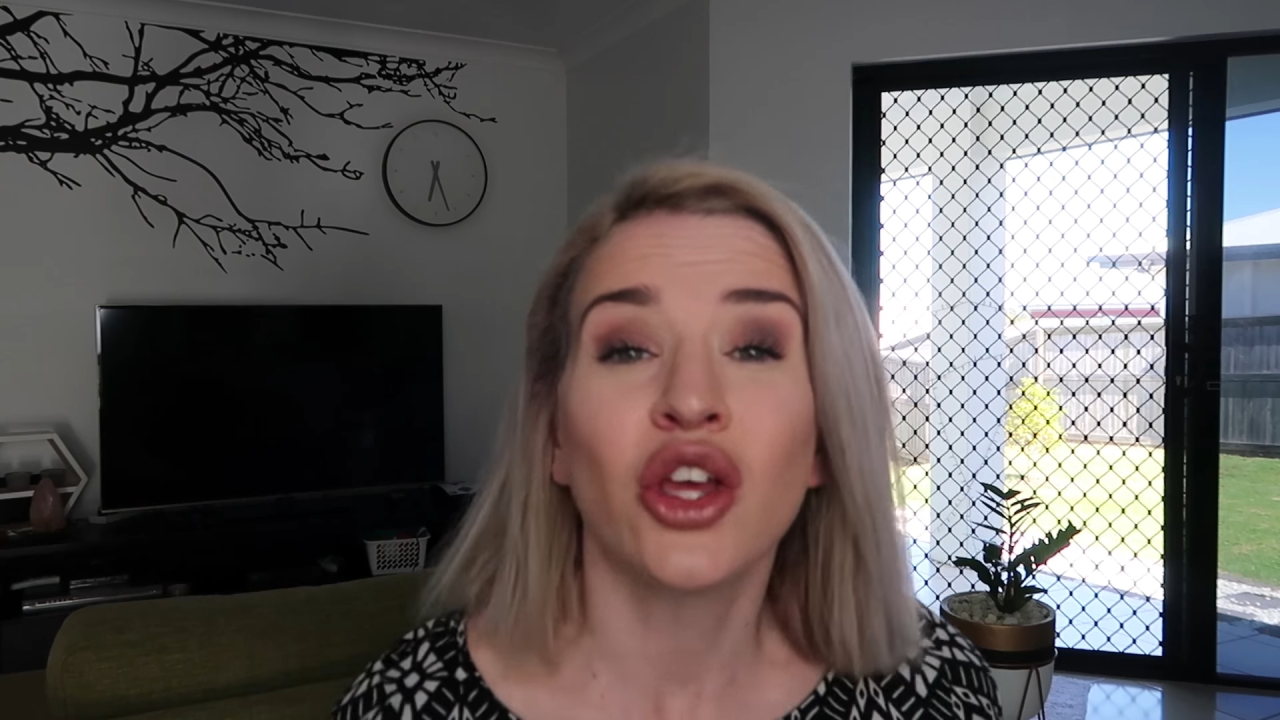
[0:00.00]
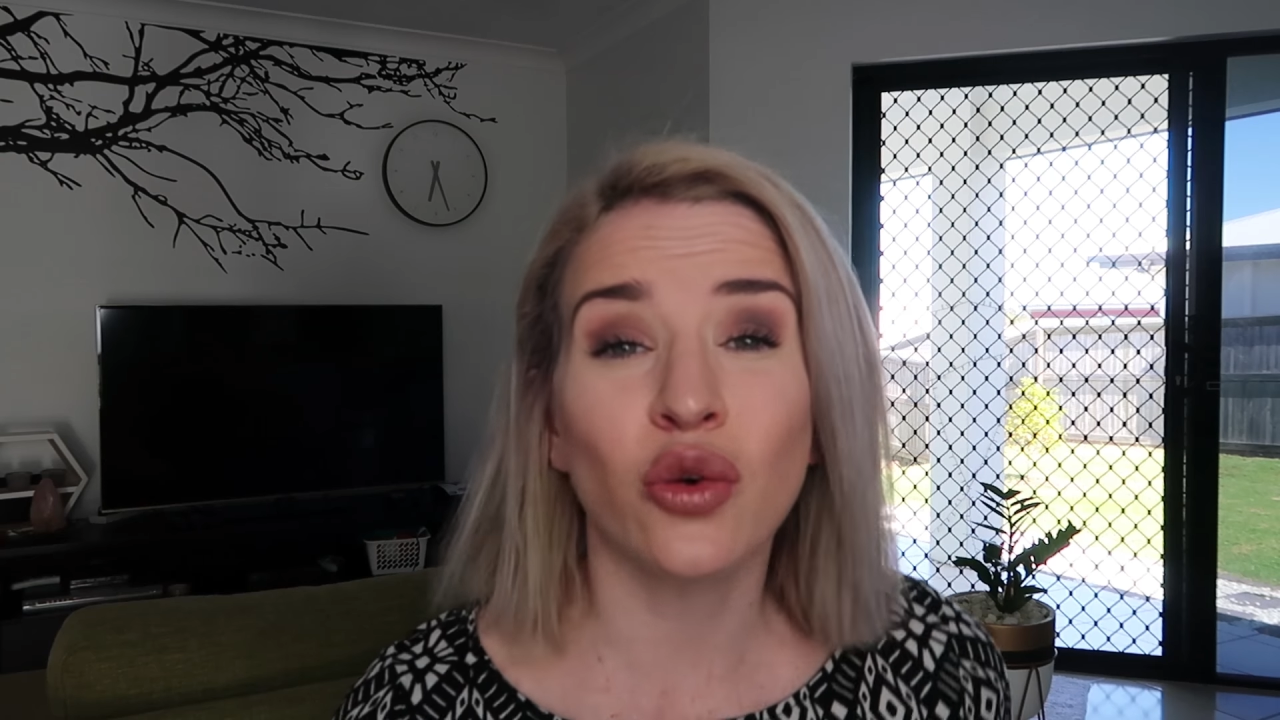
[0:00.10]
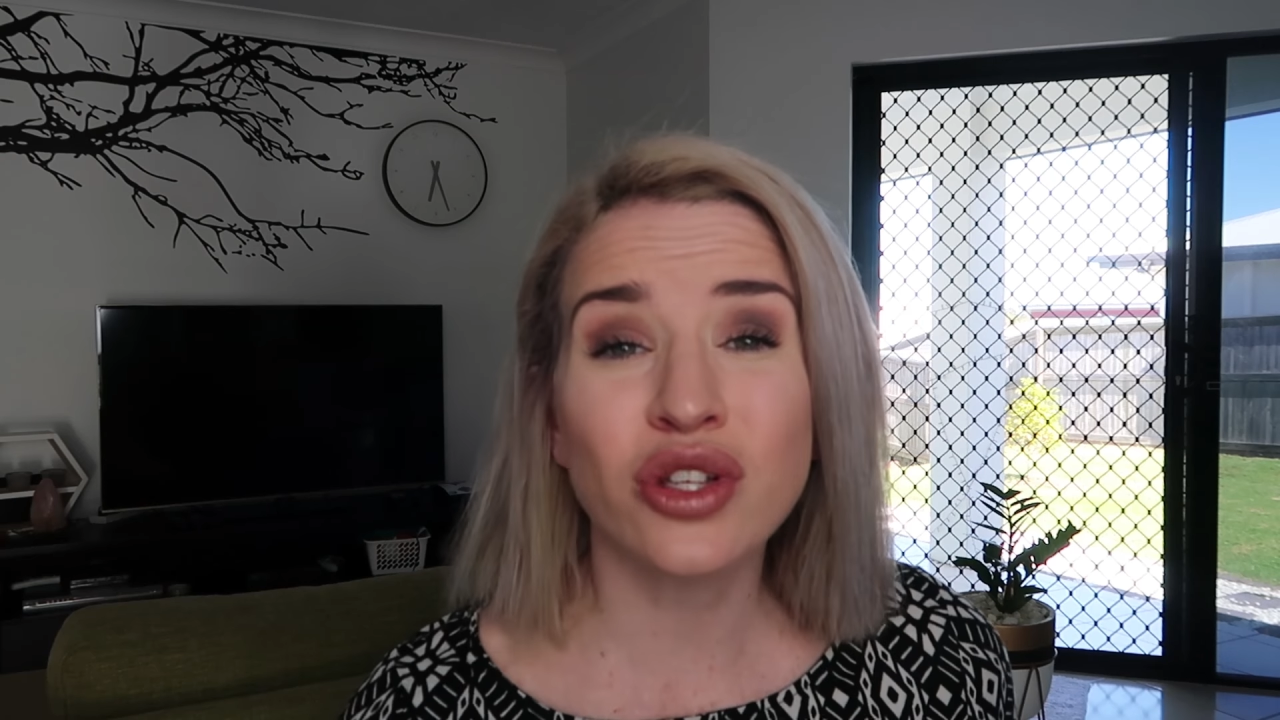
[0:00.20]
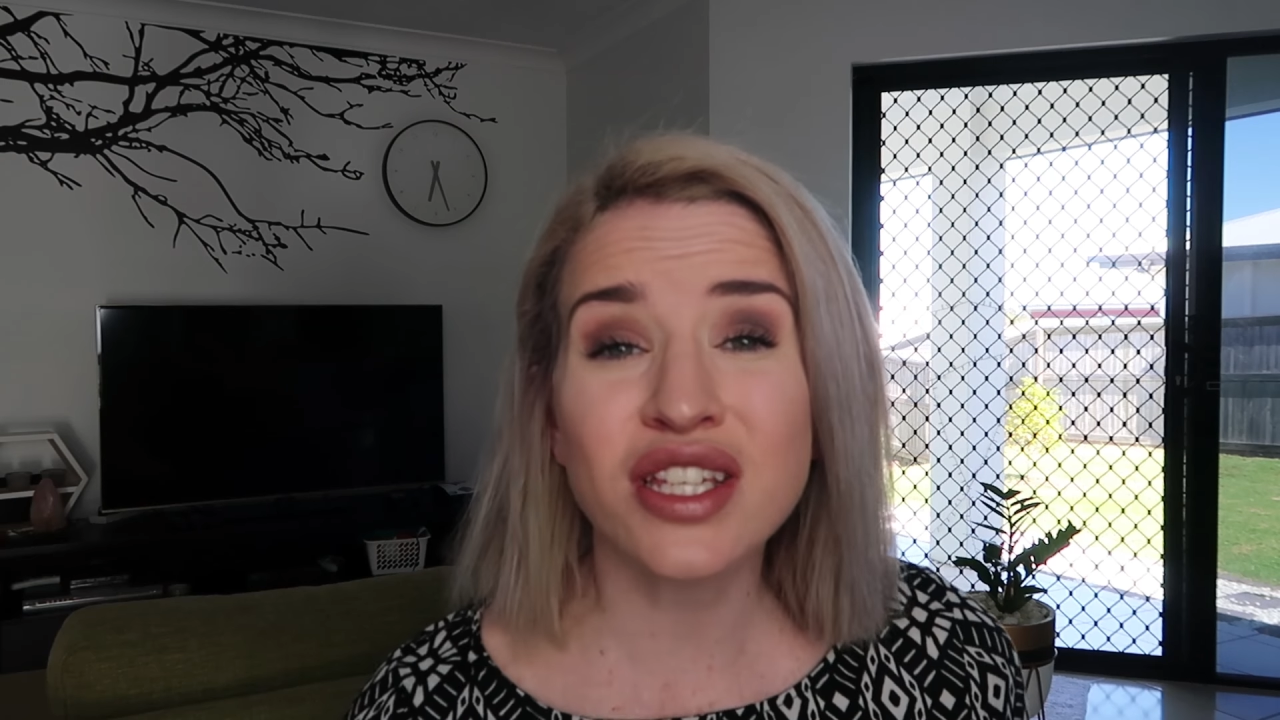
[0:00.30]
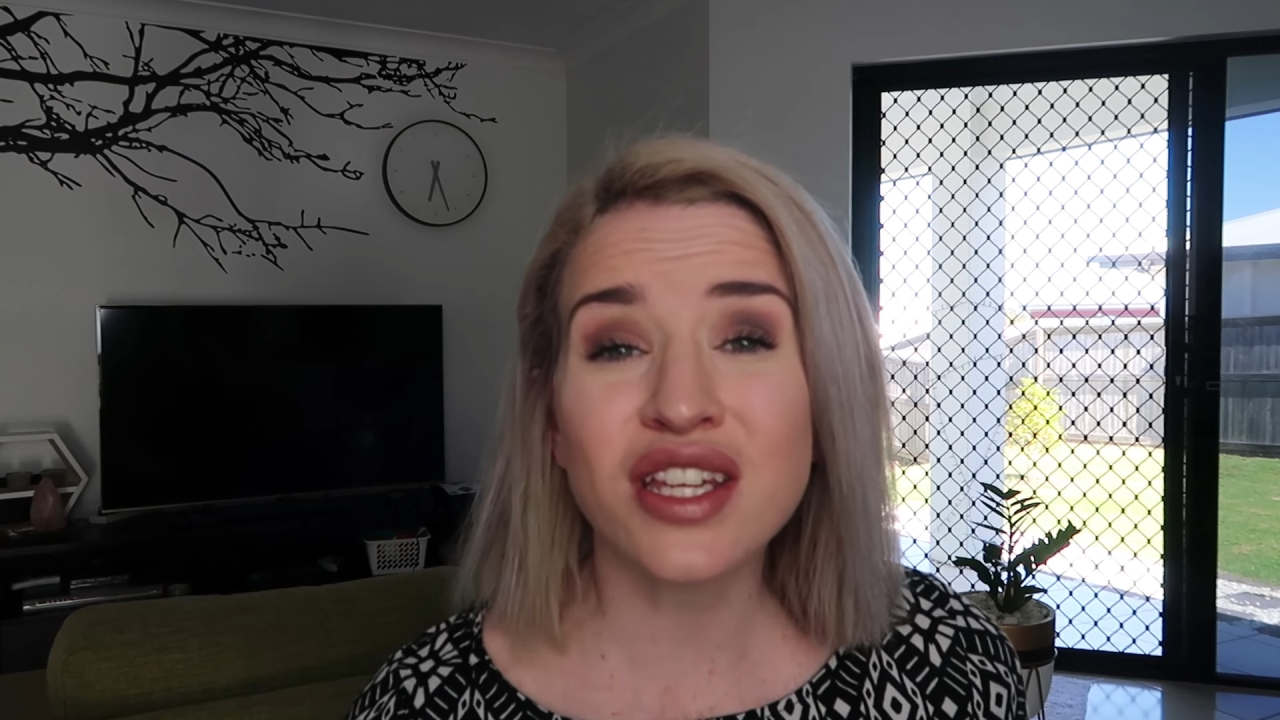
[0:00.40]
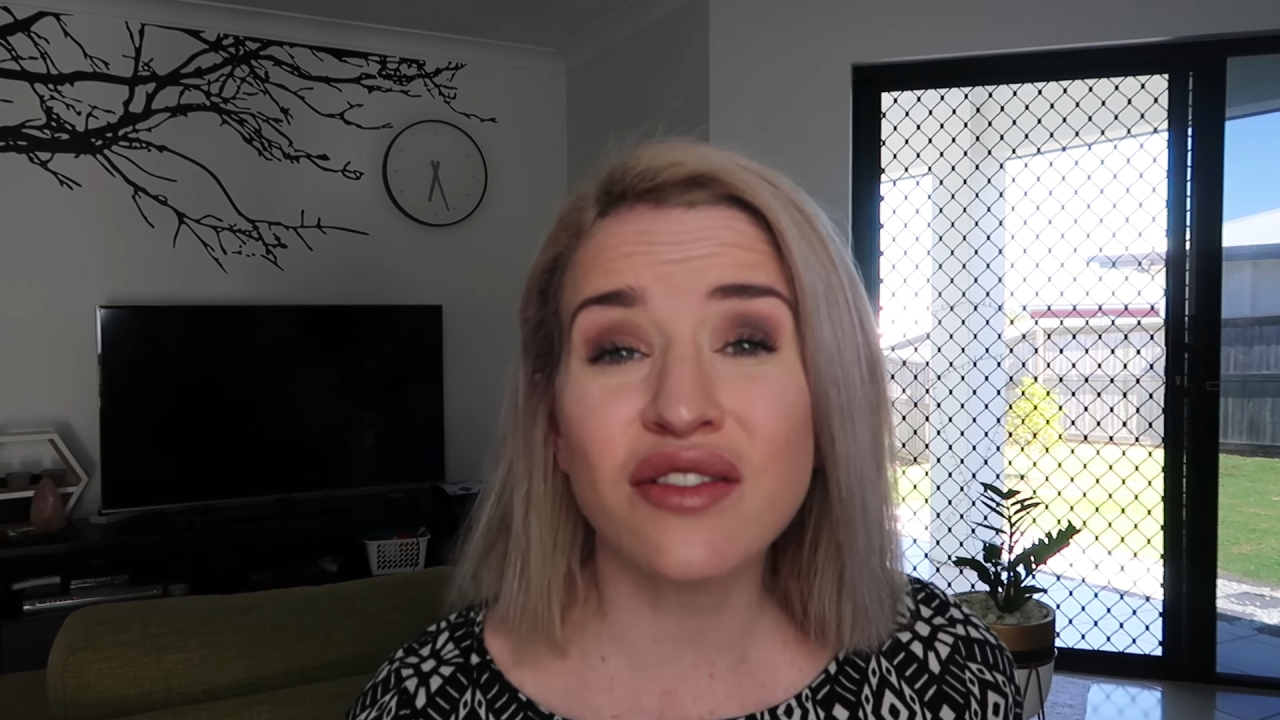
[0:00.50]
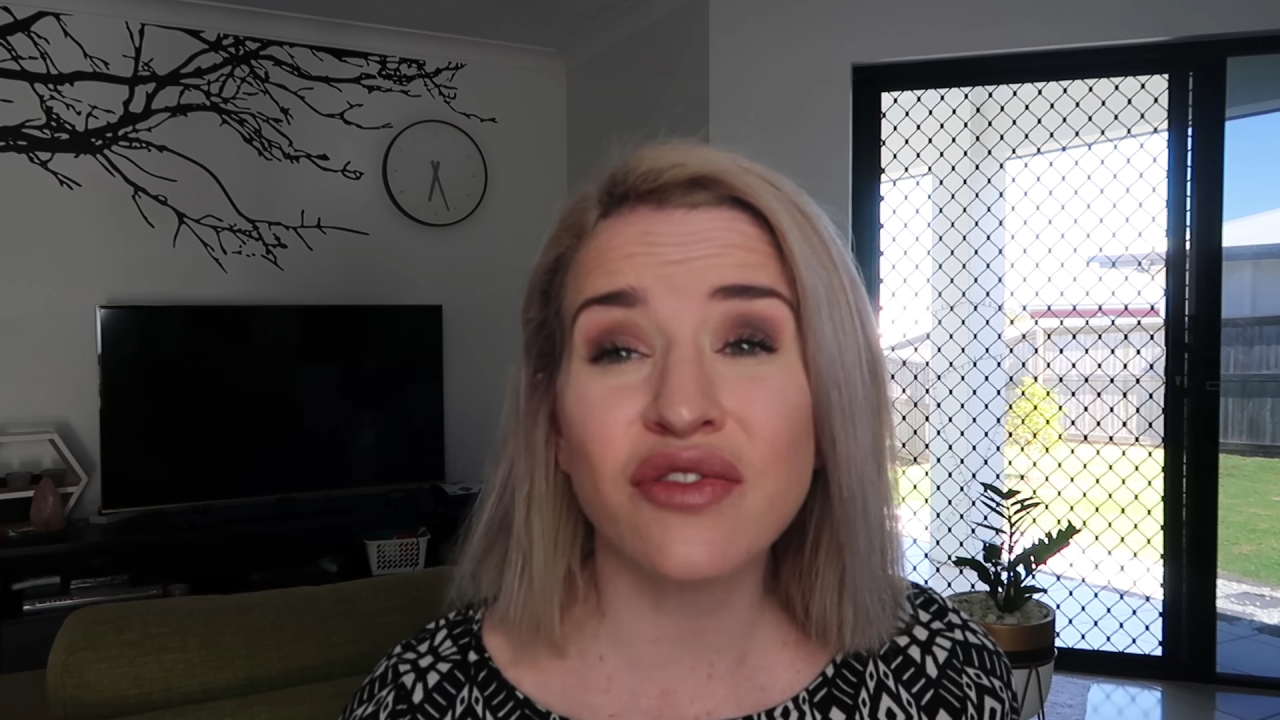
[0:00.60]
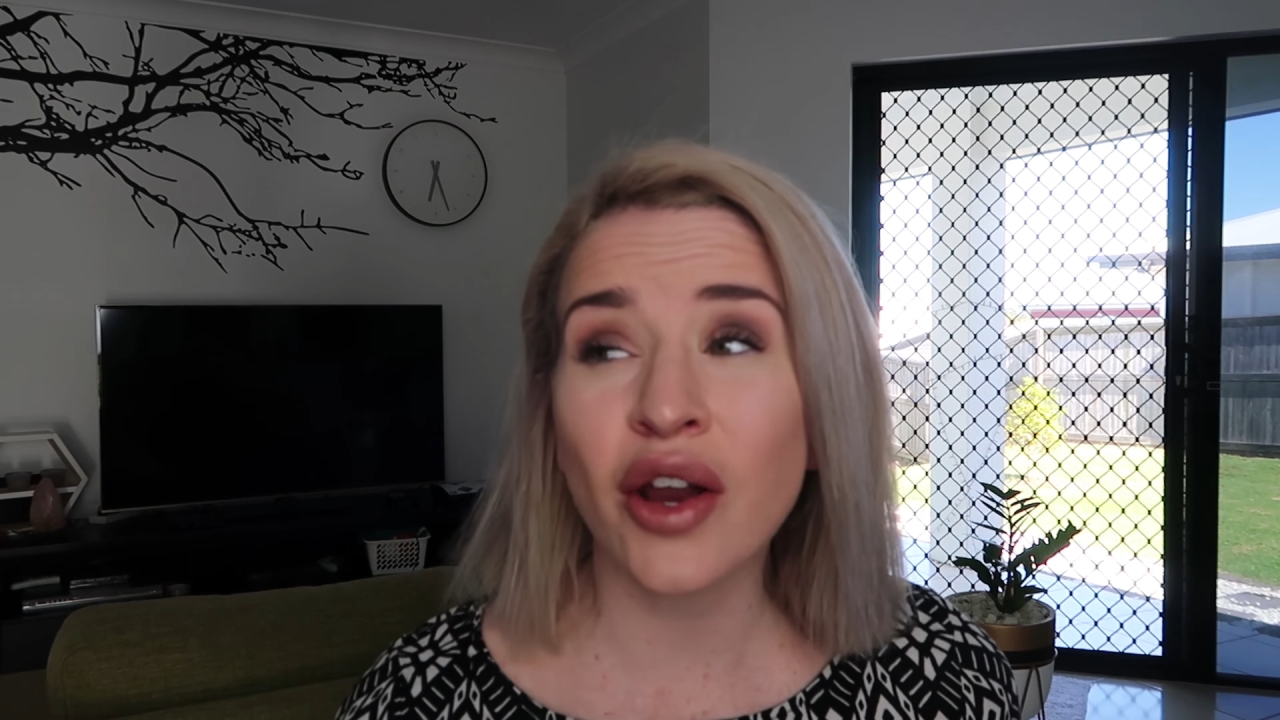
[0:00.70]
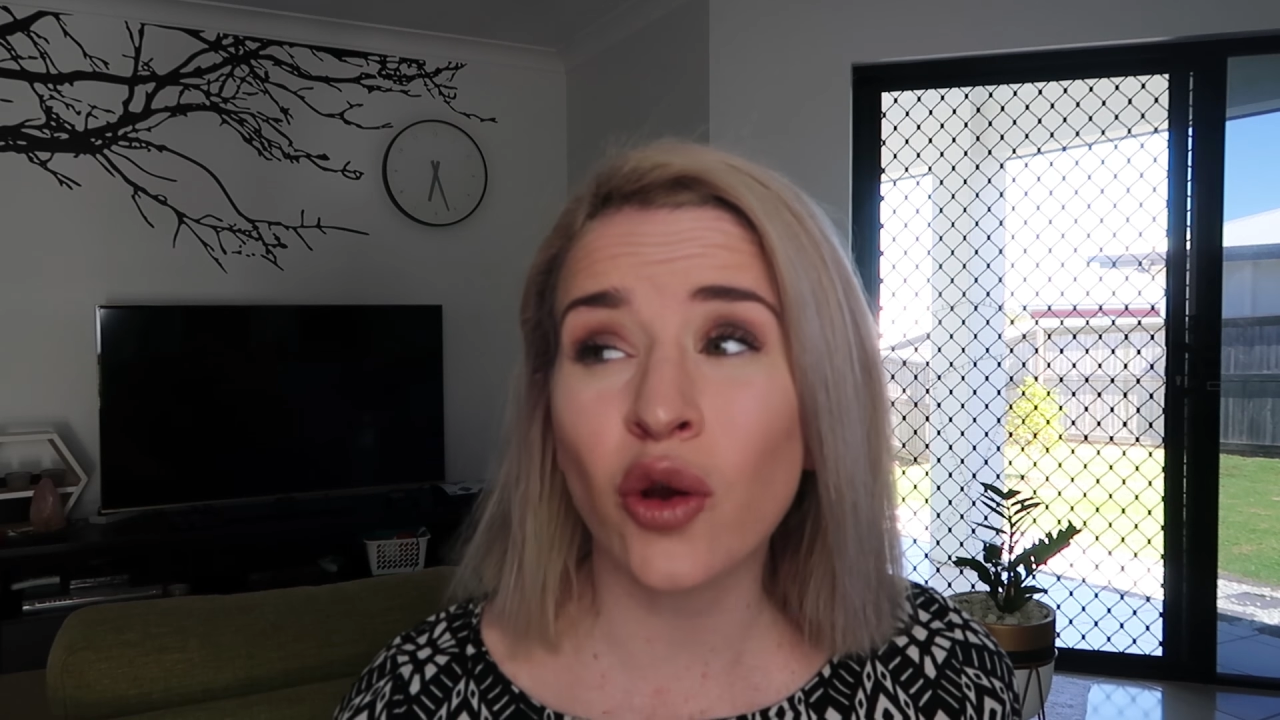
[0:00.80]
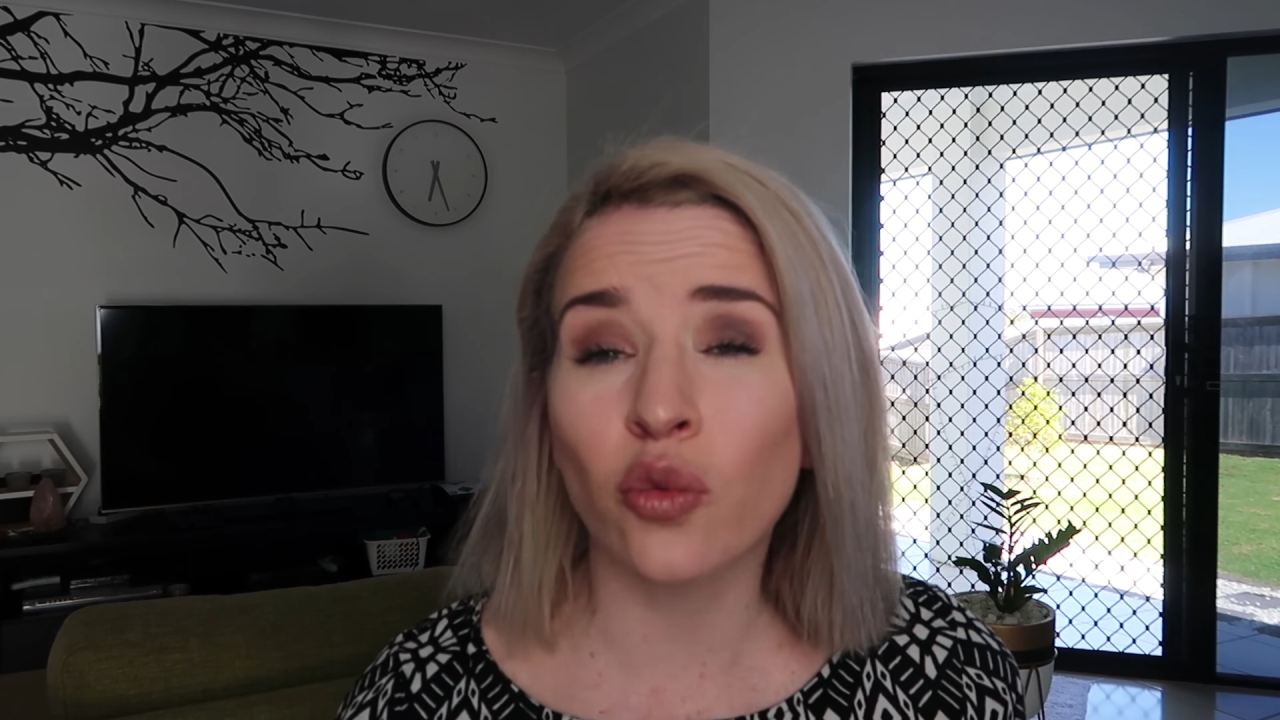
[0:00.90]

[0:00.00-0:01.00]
You also need to find